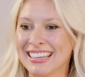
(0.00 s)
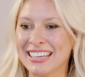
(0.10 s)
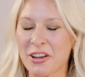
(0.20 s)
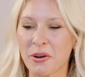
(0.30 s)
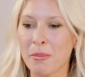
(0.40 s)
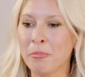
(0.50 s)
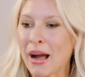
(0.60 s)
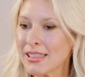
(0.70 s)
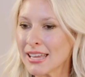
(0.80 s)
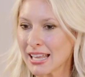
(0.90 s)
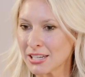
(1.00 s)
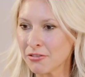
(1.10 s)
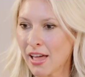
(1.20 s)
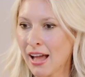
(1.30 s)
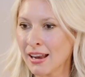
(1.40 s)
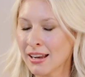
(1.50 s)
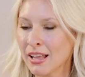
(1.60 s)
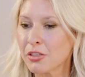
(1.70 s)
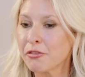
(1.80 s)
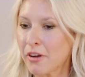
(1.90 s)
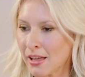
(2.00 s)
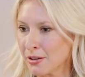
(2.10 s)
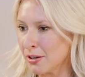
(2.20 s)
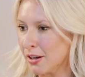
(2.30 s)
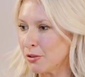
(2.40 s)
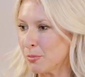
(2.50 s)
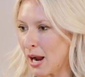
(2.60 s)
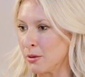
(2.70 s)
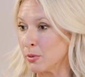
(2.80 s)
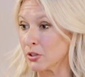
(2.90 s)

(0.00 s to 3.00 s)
And by the end of that, the father of the bride was